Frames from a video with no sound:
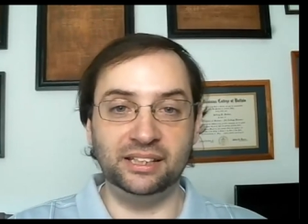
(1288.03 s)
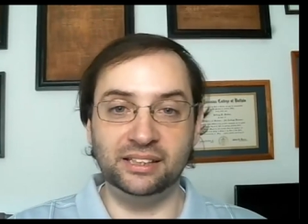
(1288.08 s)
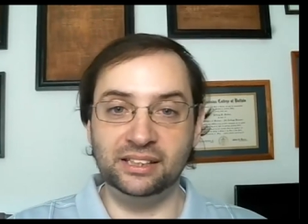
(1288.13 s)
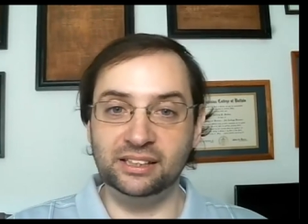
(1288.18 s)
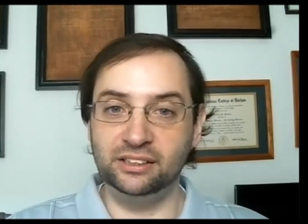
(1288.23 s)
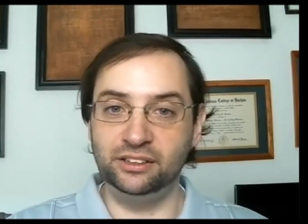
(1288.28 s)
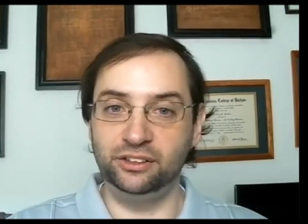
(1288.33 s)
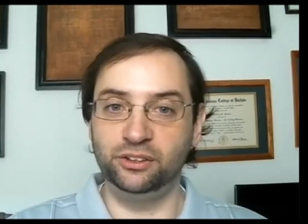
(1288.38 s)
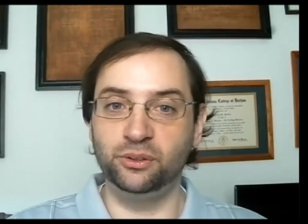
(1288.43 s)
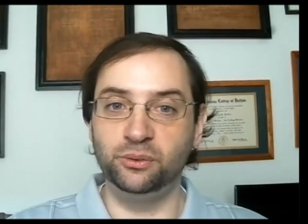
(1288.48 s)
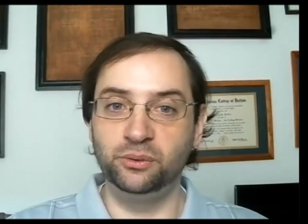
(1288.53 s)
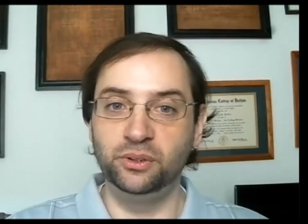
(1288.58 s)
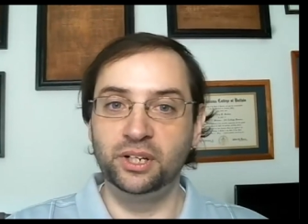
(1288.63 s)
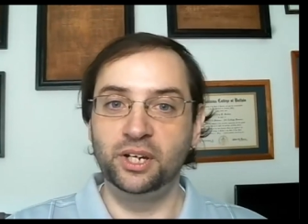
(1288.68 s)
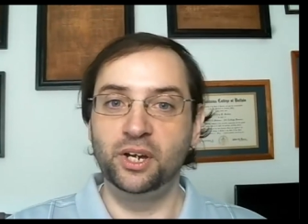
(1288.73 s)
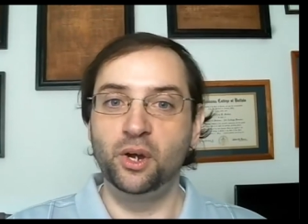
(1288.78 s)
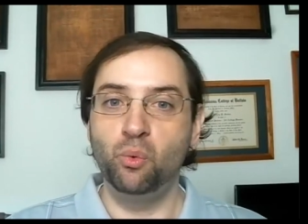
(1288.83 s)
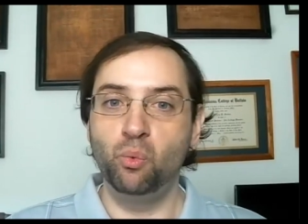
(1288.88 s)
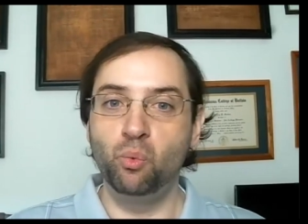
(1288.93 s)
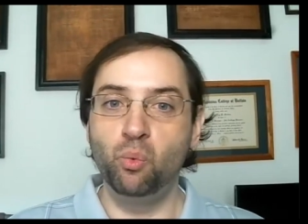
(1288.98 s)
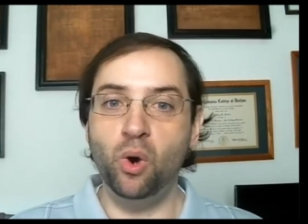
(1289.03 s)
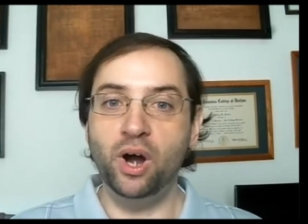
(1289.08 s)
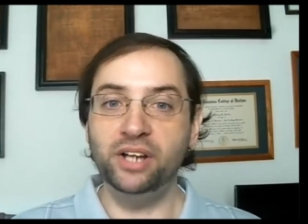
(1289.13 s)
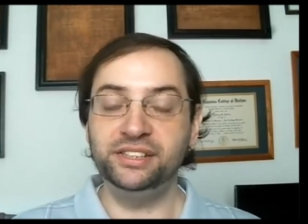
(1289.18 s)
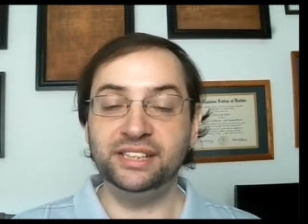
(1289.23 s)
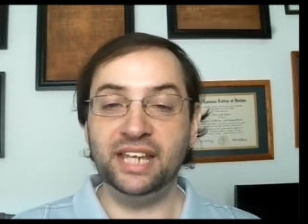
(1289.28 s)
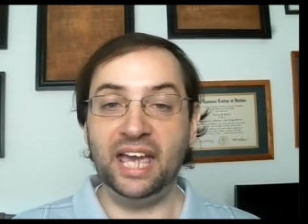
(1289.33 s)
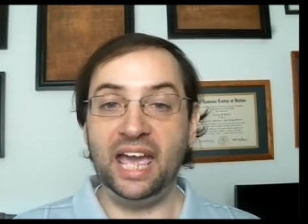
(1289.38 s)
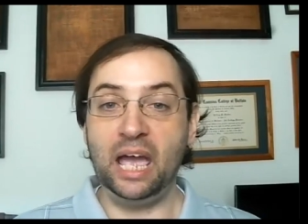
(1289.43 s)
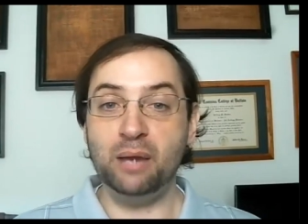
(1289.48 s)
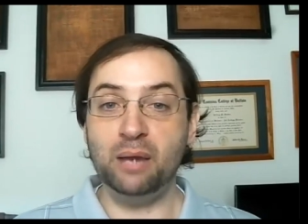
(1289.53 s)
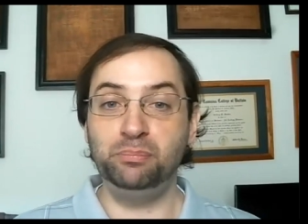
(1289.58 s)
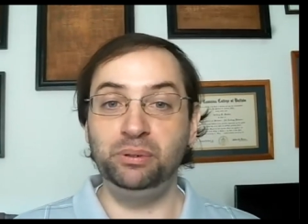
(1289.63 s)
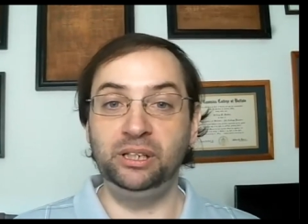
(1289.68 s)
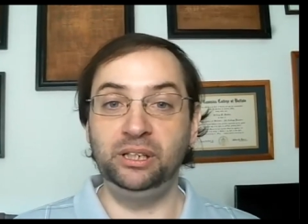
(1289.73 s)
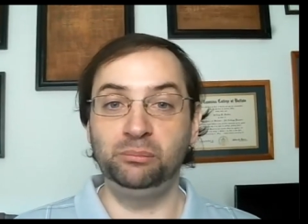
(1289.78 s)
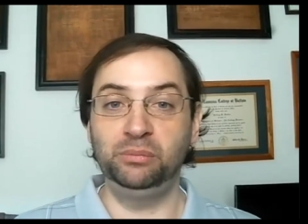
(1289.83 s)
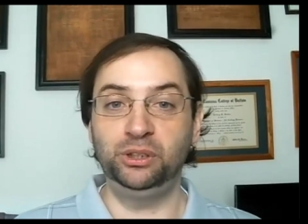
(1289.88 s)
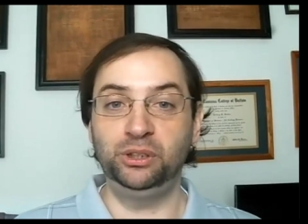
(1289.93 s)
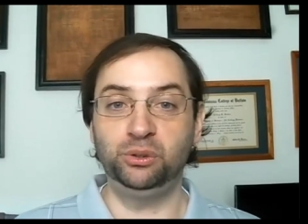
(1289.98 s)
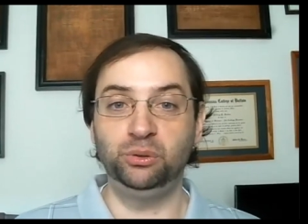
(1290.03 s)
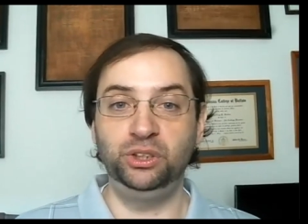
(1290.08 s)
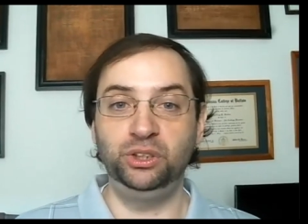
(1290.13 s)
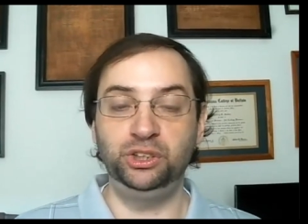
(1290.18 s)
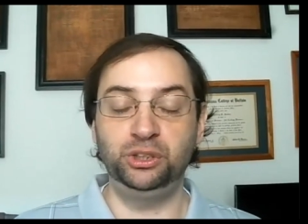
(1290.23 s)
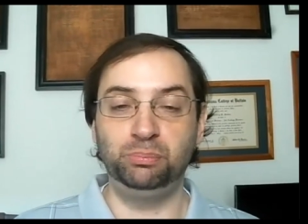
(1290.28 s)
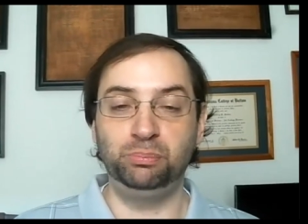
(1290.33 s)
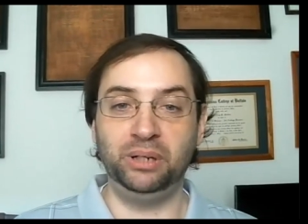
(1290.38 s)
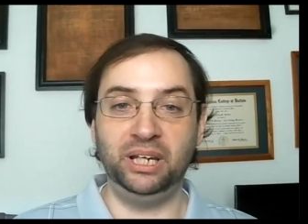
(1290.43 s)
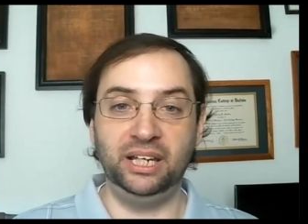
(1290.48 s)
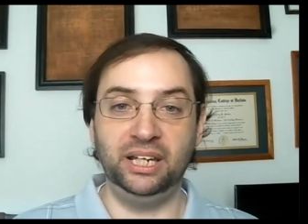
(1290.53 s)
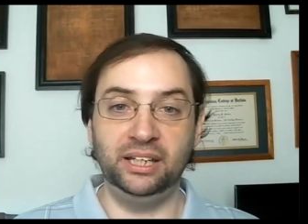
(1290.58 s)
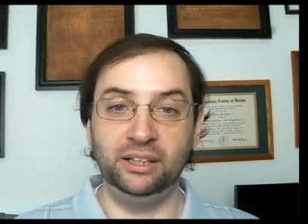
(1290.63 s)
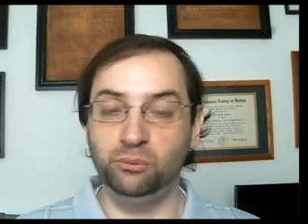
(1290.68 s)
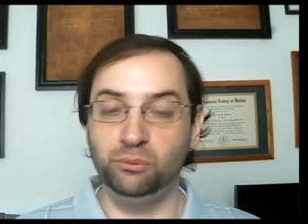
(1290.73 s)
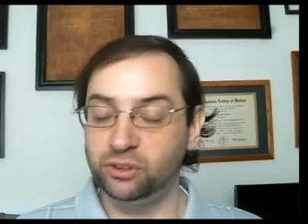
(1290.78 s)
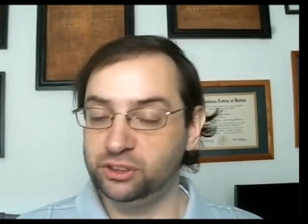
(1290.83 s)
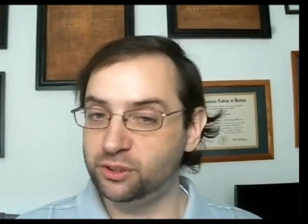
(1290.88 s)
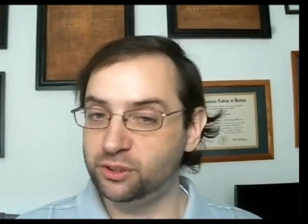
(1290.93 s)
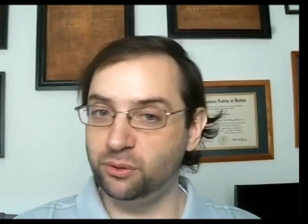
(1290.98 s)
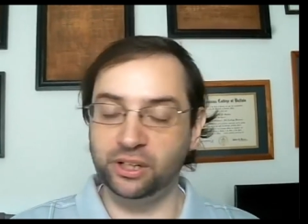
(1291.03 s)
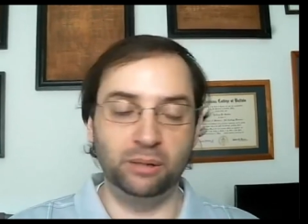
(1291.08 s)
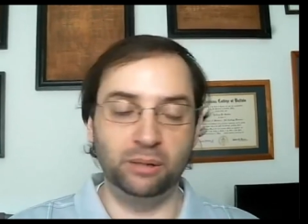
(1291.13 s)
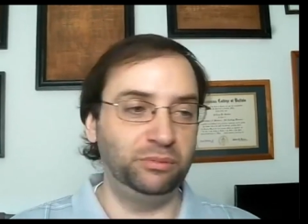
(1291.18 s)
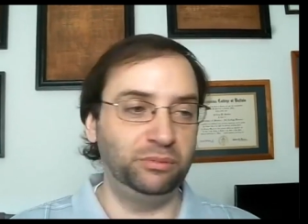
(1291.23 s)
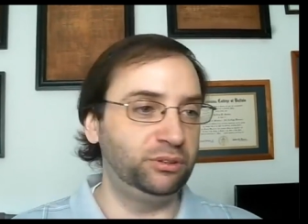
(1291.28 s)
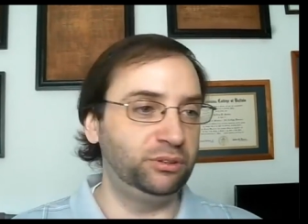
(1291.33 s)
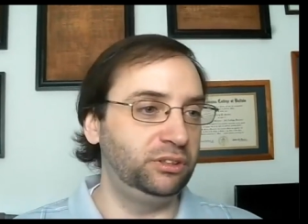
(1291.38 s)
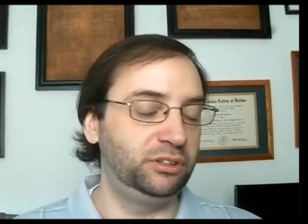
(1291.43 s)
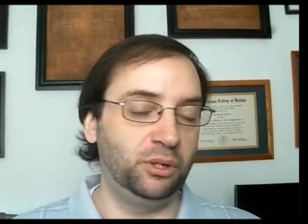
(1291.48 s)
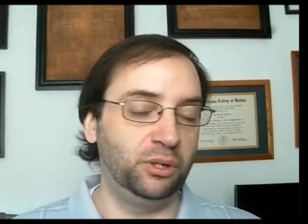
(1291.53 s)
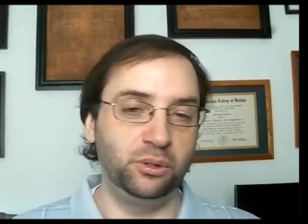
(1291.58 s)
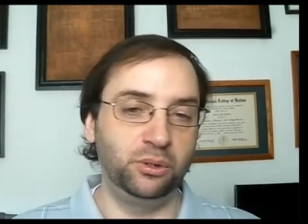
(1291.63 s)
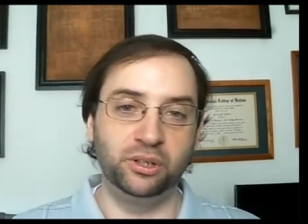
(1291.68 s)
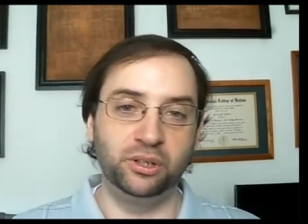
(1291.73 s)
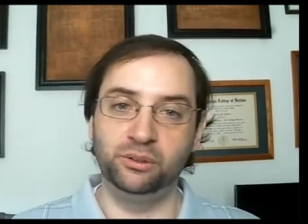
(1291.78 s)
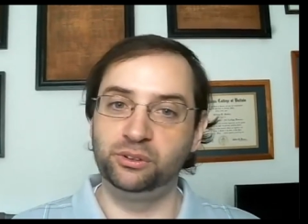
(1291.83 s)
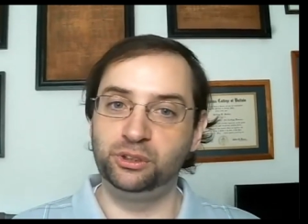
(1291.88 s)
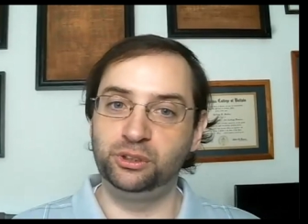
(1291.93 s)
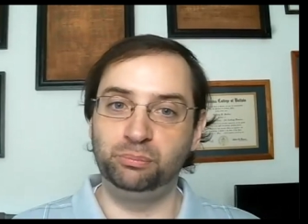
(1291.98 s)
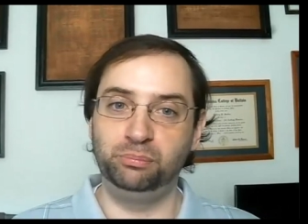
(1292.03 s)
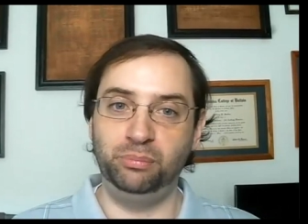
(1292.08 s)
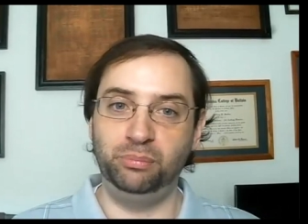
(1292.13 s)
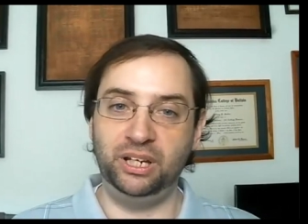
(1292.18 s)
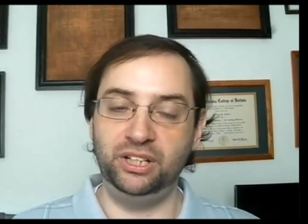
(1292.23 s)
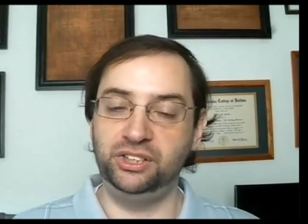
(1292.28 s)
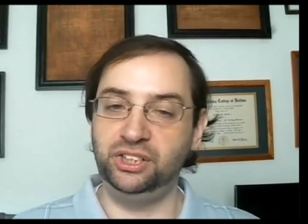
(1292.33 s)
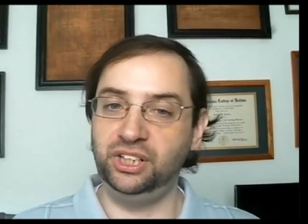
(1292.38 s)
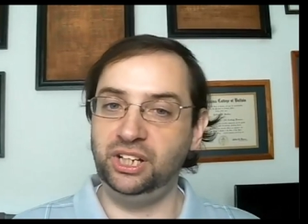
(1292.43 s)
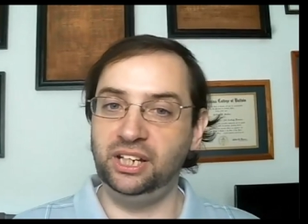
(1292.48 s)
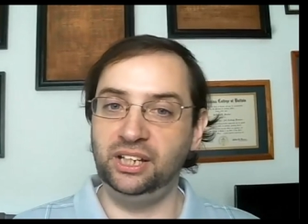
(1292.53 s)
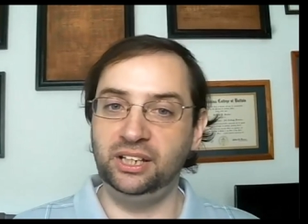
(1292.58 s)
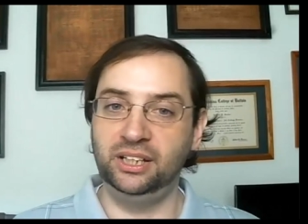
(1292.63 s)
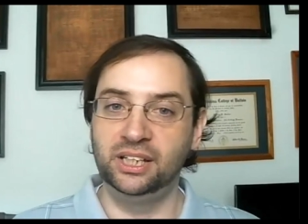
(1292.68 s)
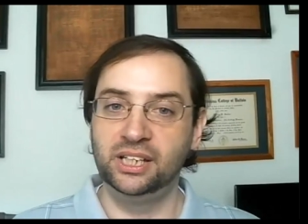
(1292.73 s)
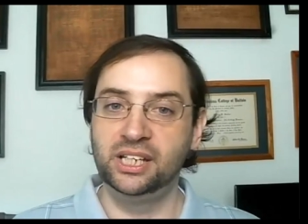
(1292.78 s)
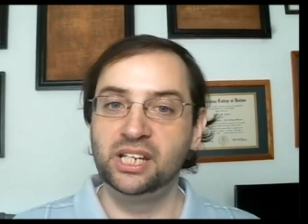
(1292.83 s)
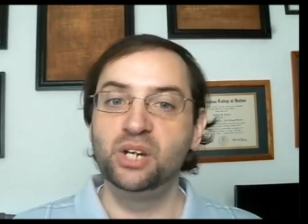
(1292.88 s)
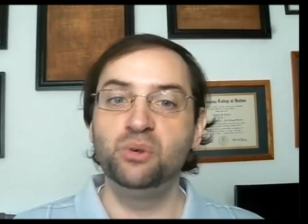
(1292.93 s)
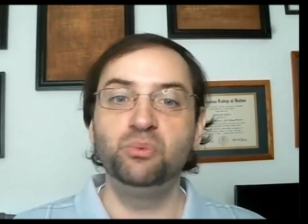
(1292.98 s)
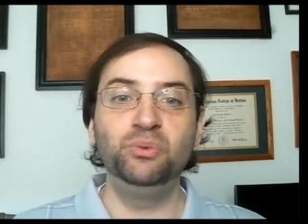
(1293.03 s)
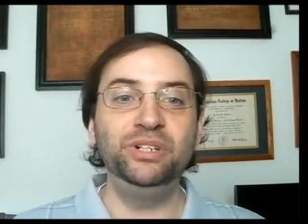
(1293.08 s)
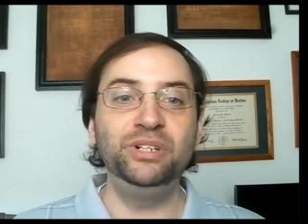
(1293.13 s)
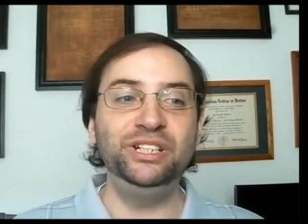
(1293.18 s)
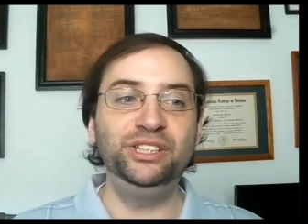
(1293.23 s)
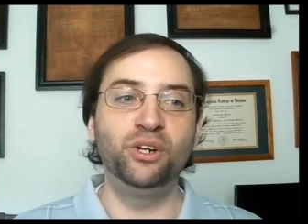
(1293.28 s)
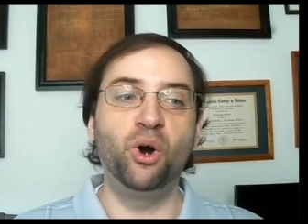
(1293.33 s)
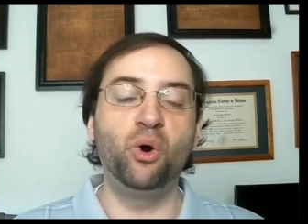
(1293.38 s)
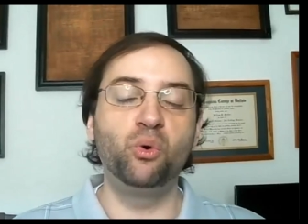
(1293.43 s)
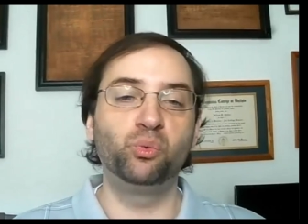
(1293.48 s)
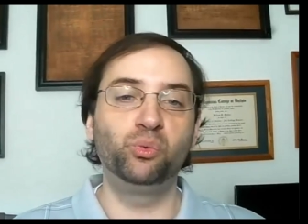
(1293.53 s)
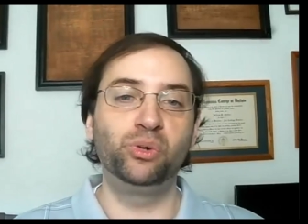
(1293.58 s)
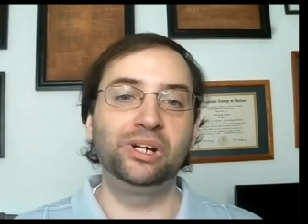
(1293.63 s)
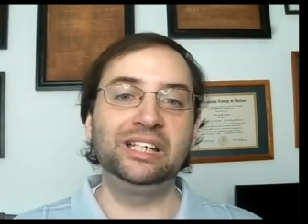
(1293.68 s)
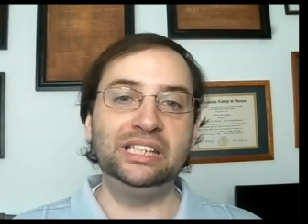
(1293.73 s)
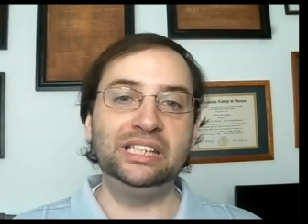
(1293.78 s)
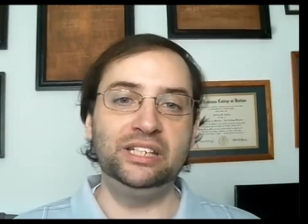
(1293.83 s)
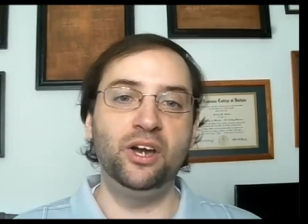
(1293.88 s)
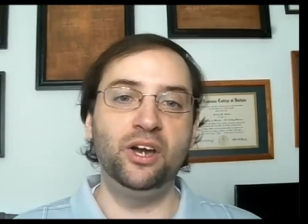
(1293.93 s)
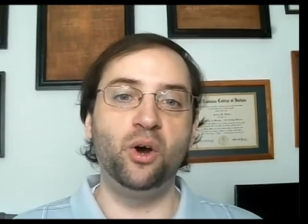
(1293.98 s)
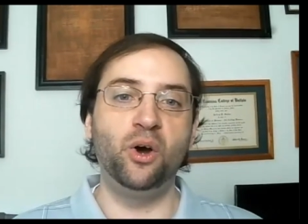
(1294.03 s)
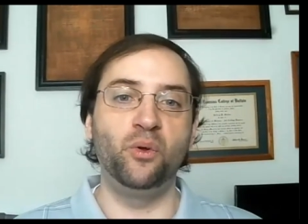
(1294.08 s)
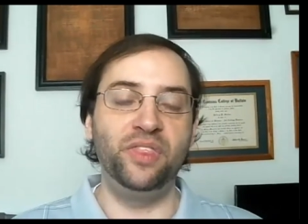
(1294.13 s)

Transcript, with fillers: That you know what's happening between Japan, what's going on between Tokyo and Beijing, we don't really know.